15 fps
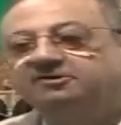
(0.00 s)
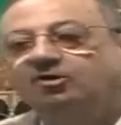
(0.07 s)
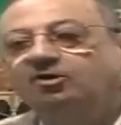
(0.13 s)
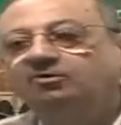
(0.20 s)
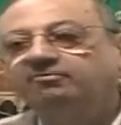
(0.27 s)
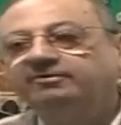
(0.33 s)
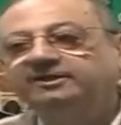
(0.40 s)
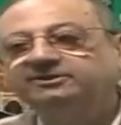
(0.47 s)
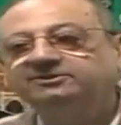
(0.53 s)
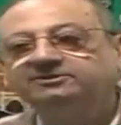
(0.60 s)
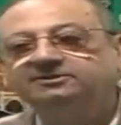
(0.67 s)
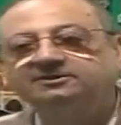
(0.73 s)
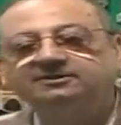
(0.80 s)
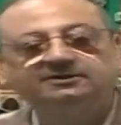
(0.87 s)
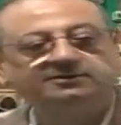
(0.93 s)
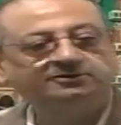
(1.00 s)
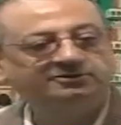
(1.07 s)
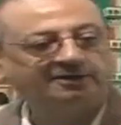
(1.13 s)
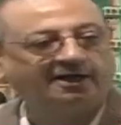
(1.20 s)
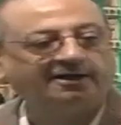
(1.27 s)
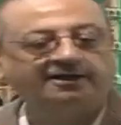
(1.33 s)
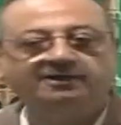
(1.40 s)
always
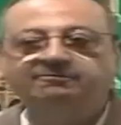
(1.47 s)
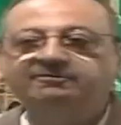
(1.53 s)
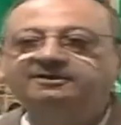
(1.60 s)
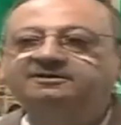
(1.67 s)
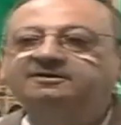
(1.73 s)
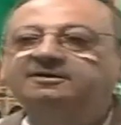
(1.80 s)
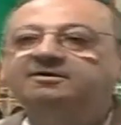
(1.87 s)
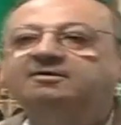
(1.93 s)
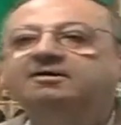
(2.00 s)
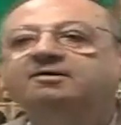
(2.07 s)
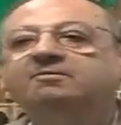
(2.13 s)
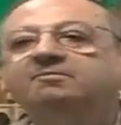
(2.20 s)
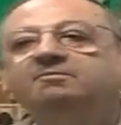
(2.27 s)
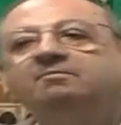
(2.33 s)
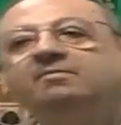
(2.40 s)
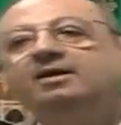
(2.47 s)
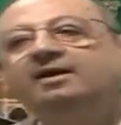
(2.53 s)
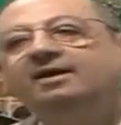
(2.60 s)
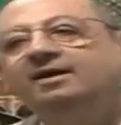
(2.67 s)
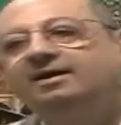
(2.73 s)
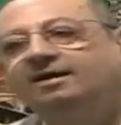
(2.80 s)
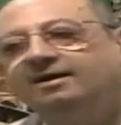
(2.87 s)
starting with
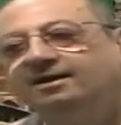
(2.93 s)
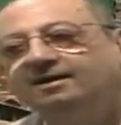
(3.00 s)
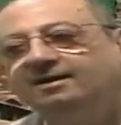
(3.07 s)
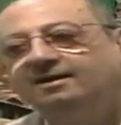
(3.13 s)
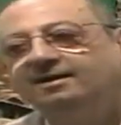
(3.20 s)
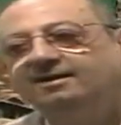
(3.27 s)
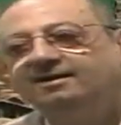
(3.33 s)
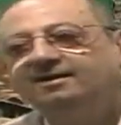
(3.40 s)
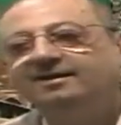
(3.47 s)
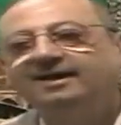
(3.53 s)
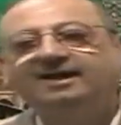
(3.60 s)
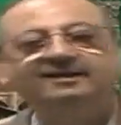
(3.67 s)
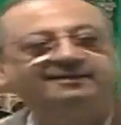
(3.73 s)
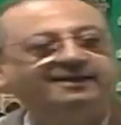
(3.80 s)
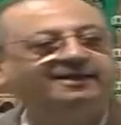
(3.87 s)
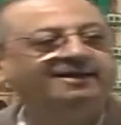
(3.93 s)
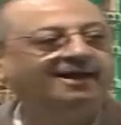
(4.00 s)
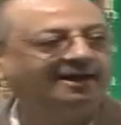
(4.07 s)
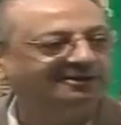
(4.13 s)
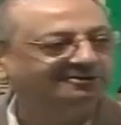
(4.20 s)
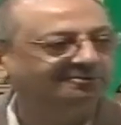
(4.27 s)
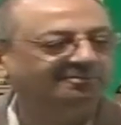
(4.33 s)
Ma and then
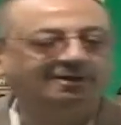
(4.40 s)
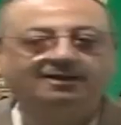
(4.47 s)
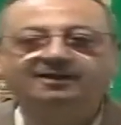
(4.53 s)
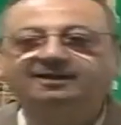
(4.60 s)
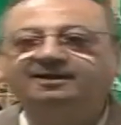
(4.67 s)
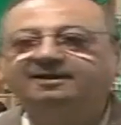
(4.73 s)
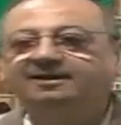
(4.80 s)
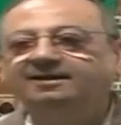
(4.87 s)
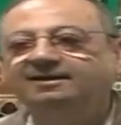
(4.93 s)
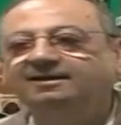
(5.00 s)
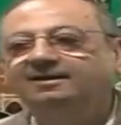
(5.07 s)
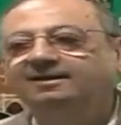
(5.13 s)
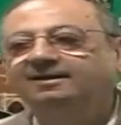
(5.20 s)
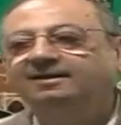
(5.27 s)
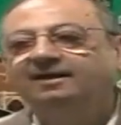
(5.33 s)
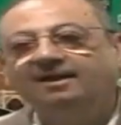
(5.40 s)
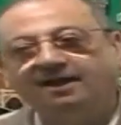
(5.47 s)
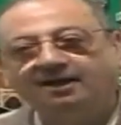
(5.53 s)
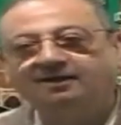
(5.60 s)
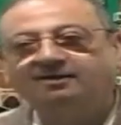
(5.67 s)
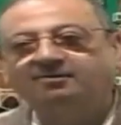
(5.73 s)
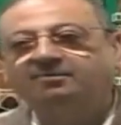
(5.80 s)
Ajmala,
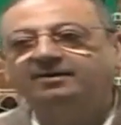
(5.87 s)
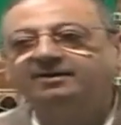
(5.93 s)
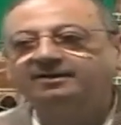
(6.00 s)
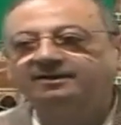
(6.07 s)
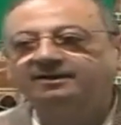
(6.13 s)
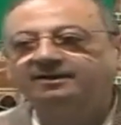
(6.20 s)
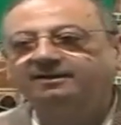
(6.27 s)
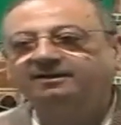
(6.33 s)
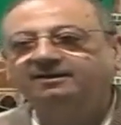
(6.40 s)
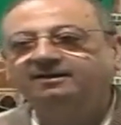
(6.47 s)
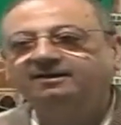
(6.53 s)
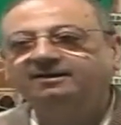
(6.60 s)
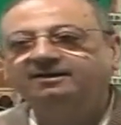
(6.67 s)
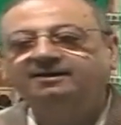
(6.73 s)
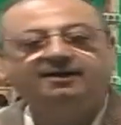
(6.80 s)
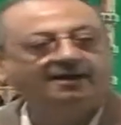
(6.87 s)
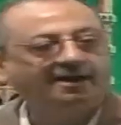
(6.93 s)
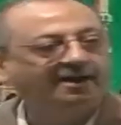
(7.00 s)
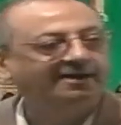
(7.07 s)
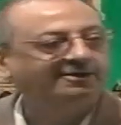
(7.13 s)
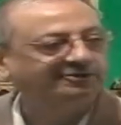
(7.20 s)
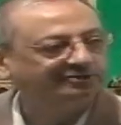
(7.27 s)
Akbara,
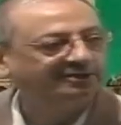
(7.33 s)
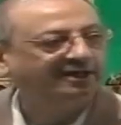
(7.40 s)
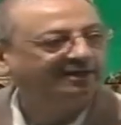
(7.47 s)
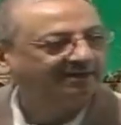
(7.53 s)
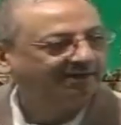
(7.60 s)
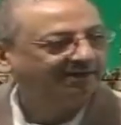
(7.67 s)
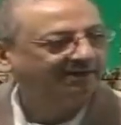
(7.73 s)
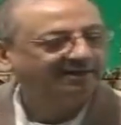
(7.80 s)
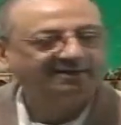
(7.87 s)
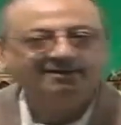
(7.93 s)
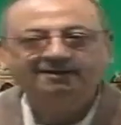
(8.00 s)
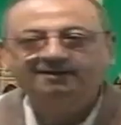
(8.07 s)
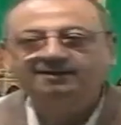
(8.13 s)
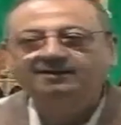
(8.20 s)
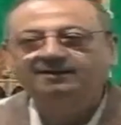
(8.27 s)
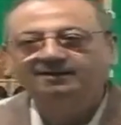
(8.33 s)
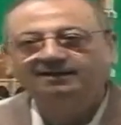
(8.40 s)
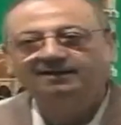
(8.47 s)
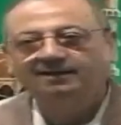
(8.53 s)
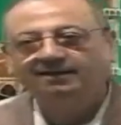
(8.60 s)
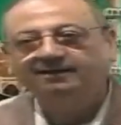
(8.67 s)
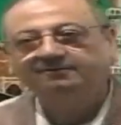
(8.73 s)
Akshara,
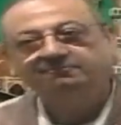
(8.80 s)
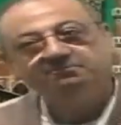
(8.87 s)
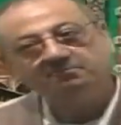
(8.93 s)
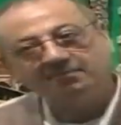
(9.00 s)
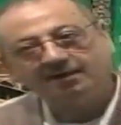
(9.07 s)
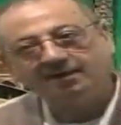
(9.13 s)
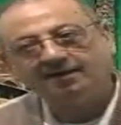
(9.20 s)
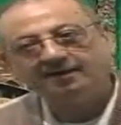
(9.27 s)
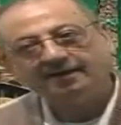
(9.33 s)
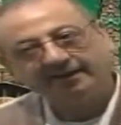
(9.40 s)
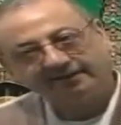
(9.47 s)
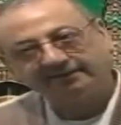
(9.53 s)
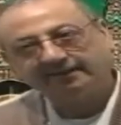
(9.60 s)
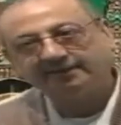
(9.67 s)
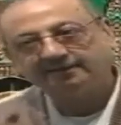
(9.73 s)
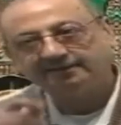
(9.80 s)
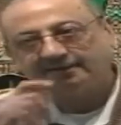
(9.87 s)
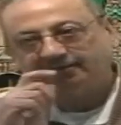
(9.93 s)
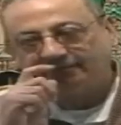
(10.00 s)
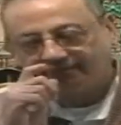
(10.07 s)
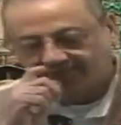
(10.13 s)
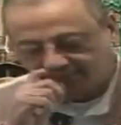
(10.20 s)
uh, Ma and then
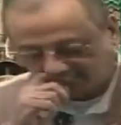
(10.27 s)
the